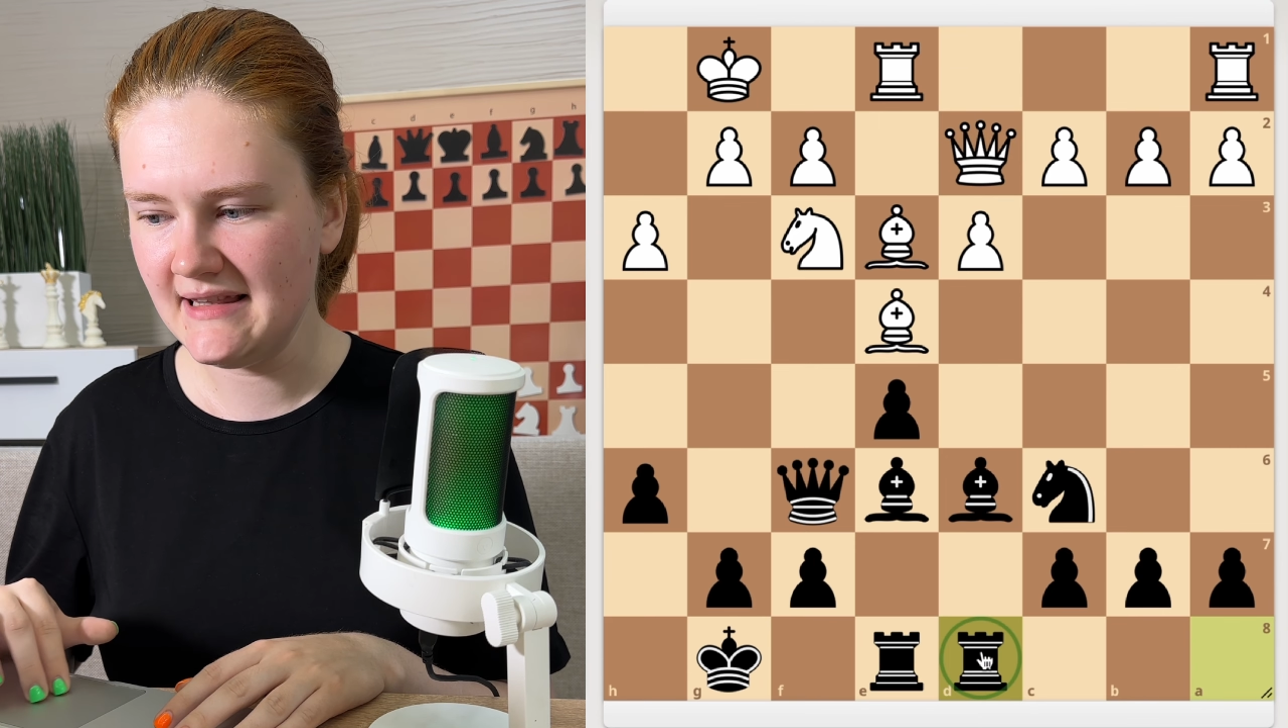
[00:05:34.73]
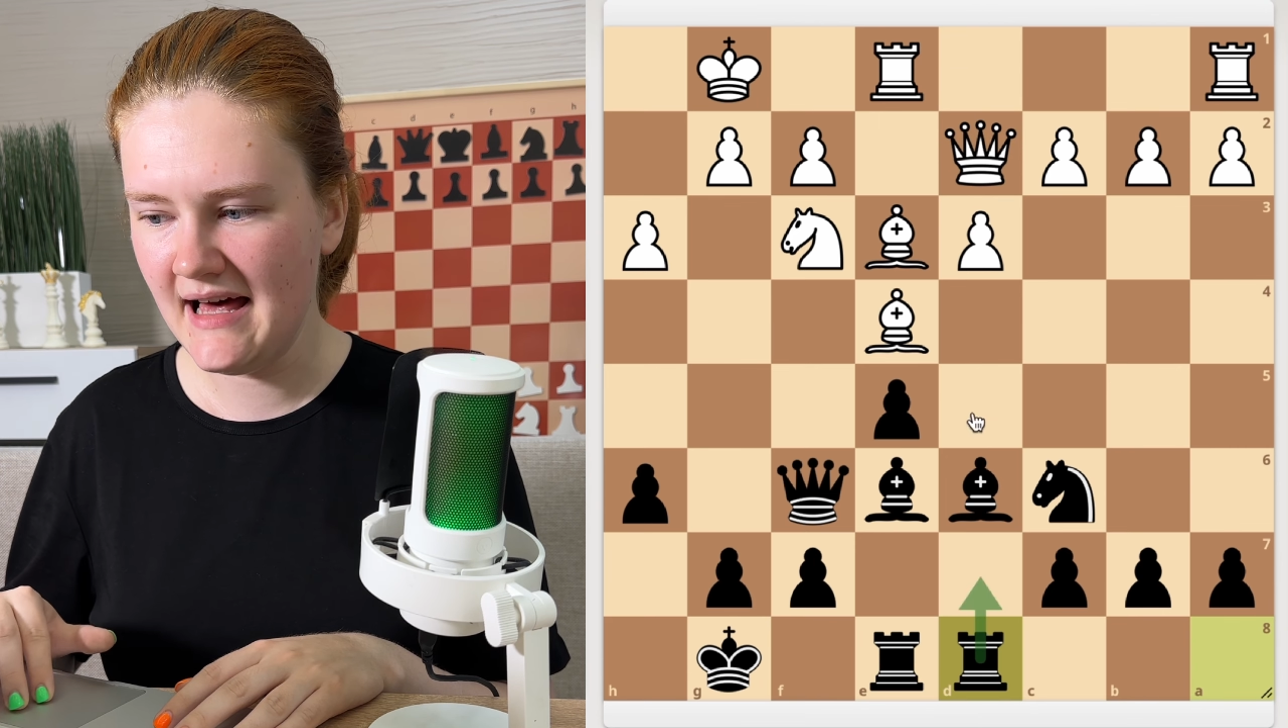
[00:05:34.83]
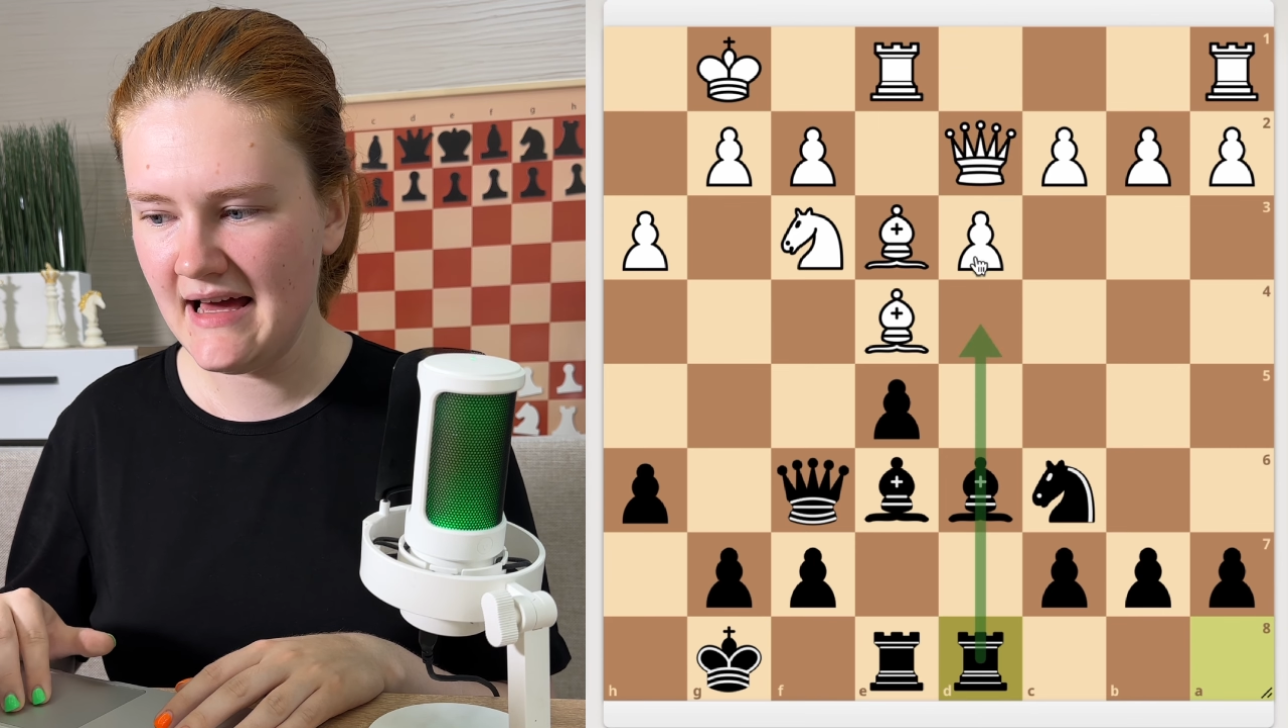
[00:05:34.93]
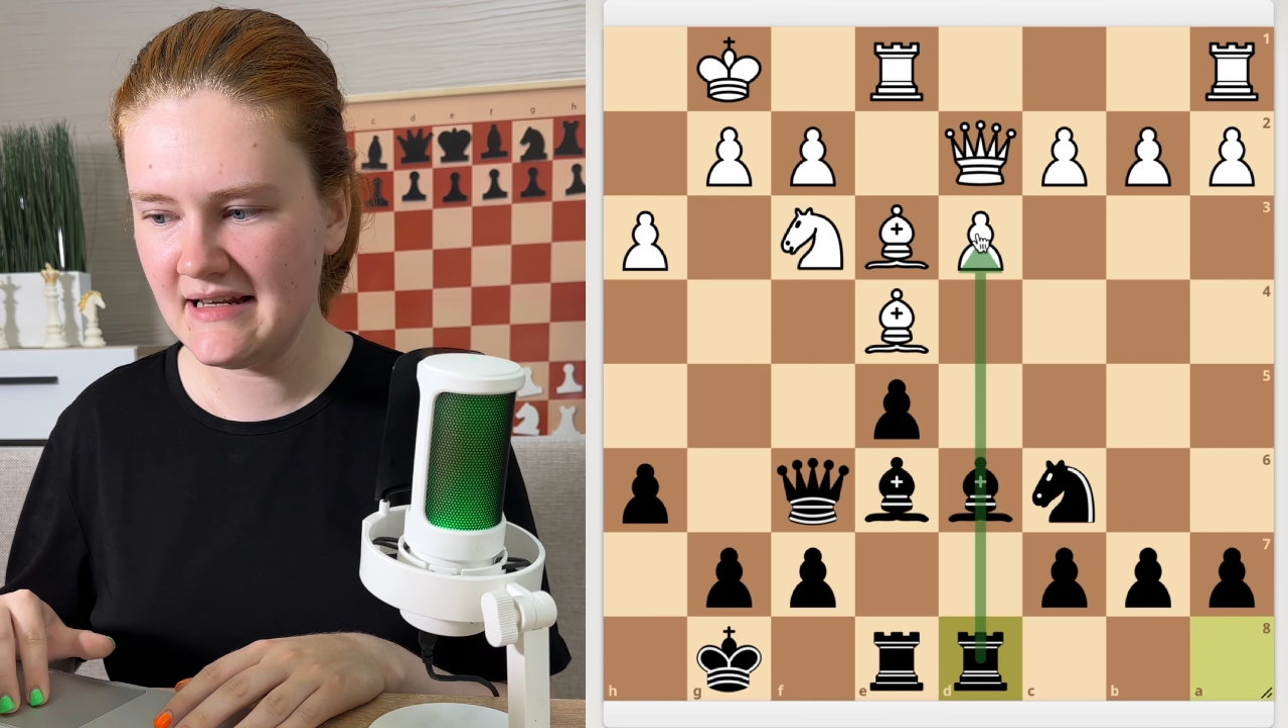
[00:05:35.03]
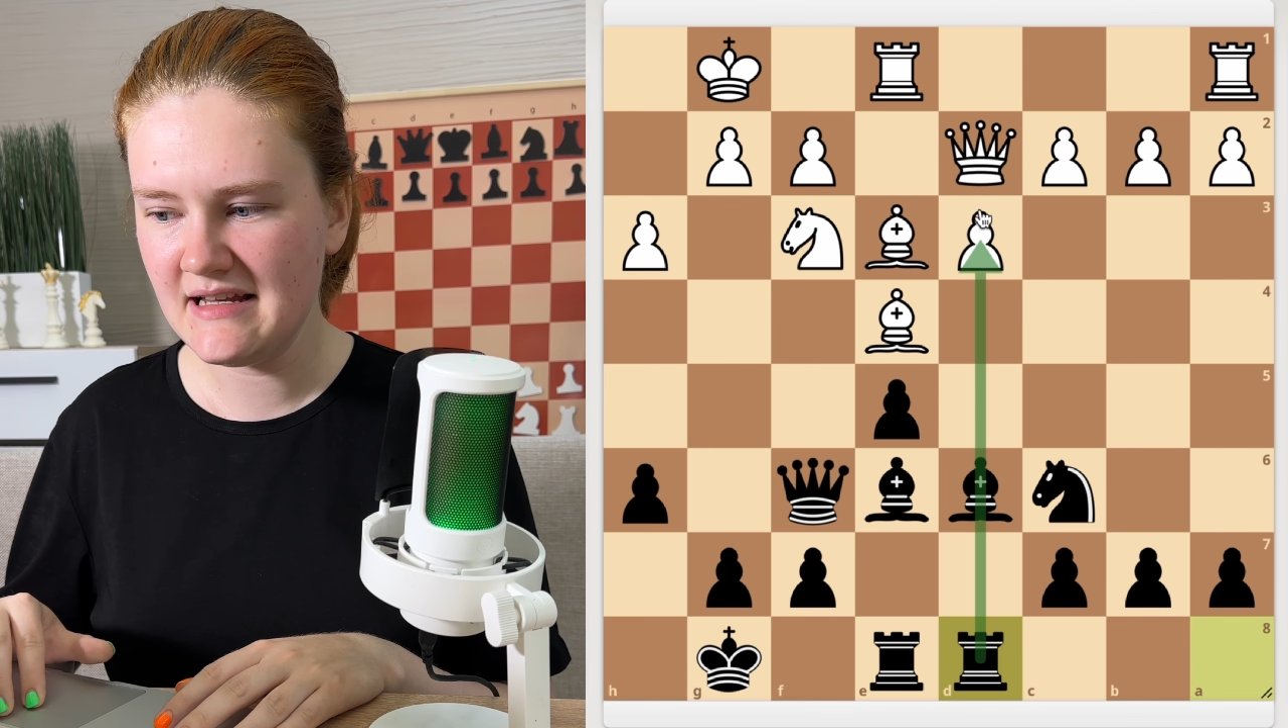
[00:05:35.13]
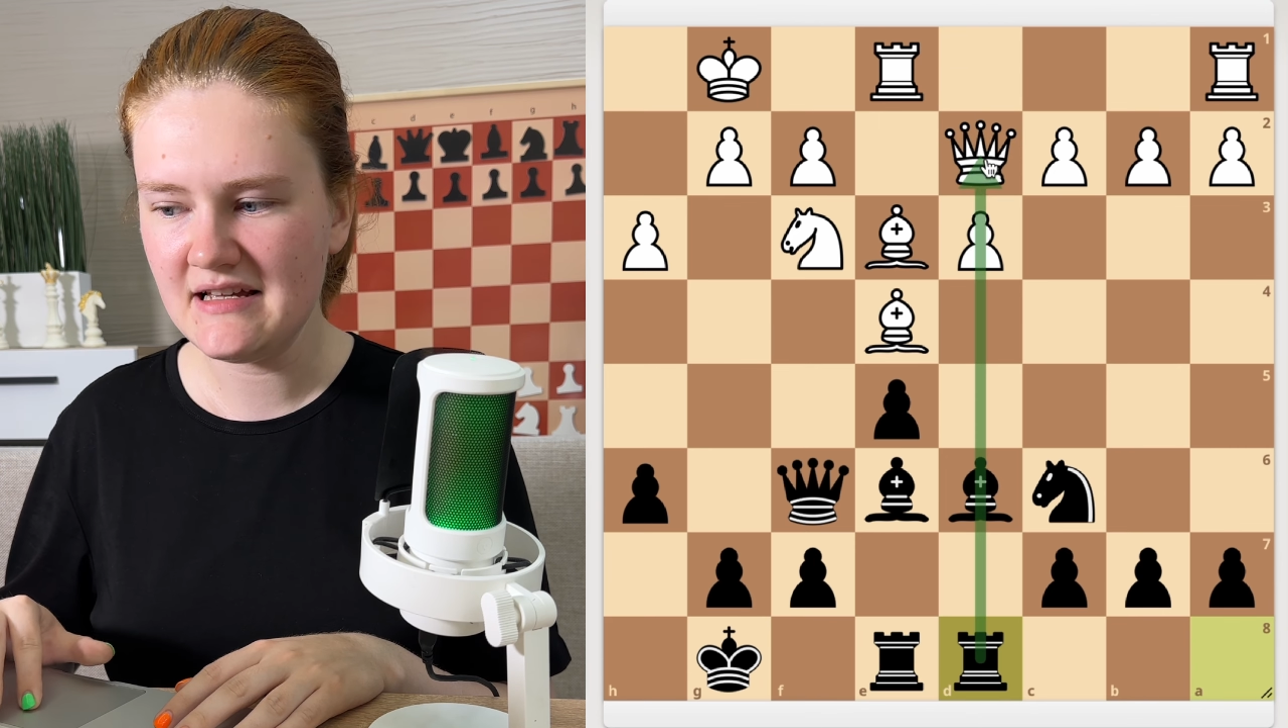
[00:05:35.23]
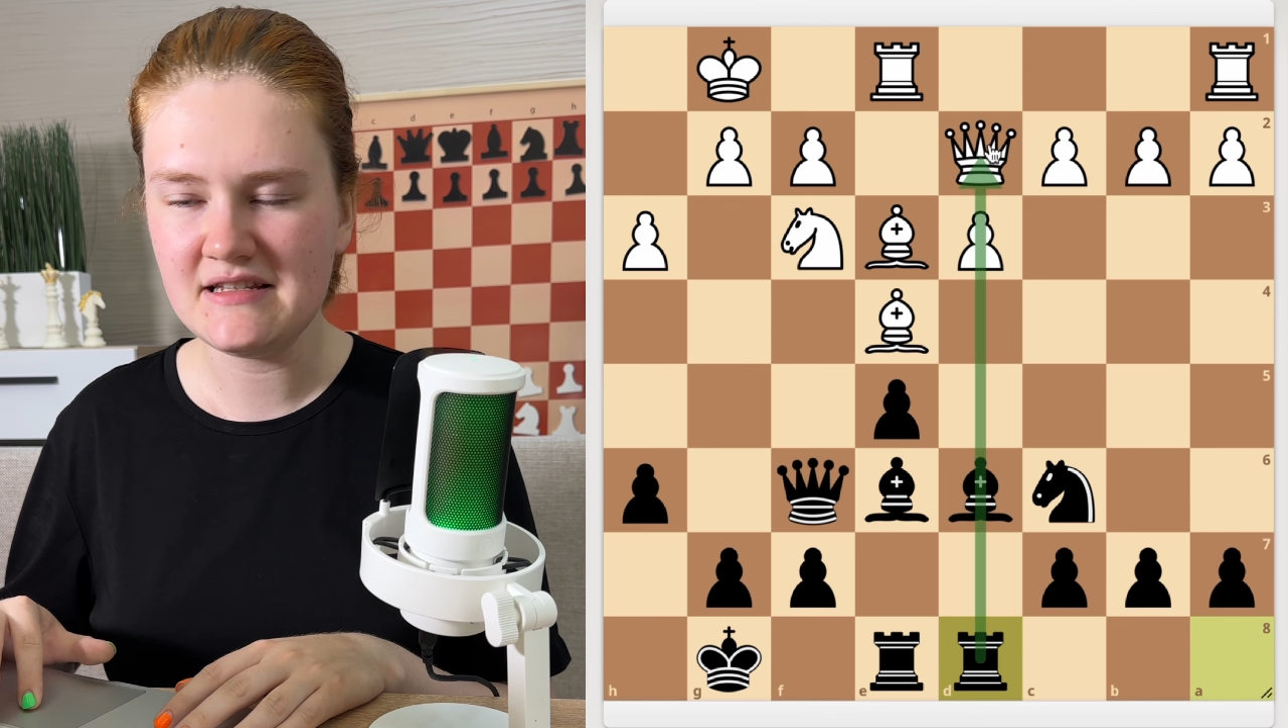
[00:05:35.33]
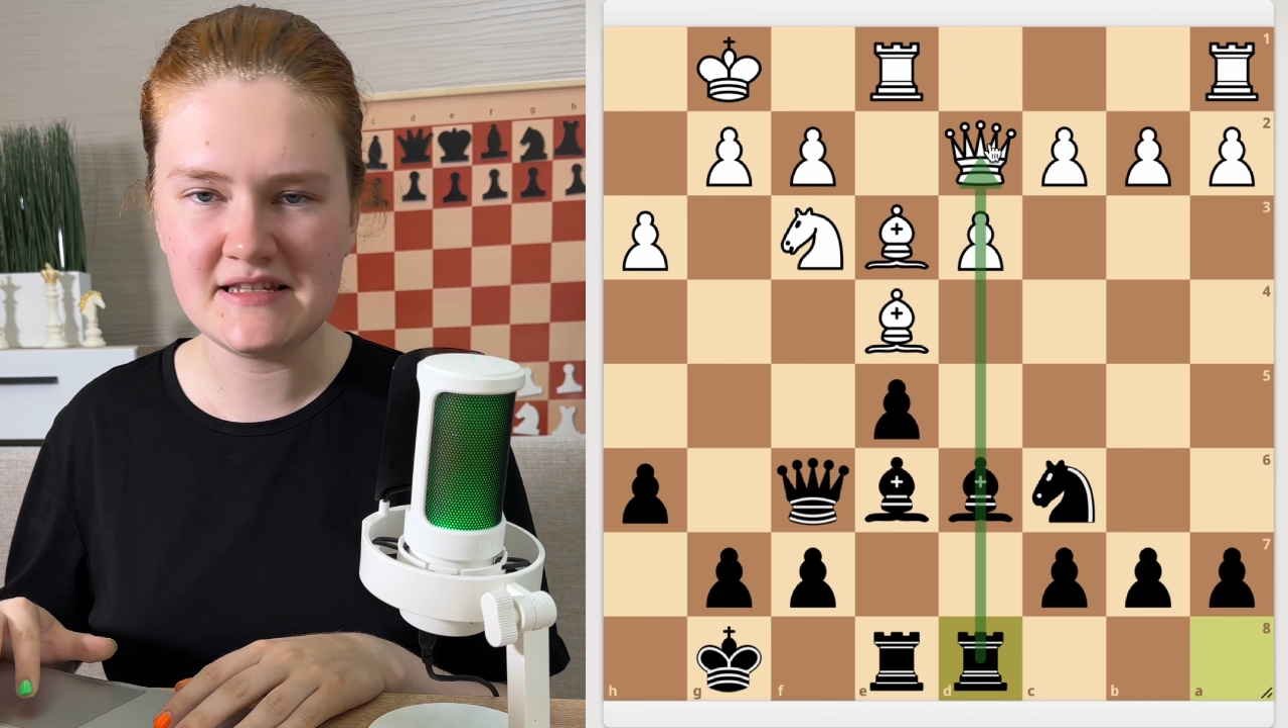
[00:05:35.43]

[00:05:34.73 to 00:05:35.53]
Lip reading: line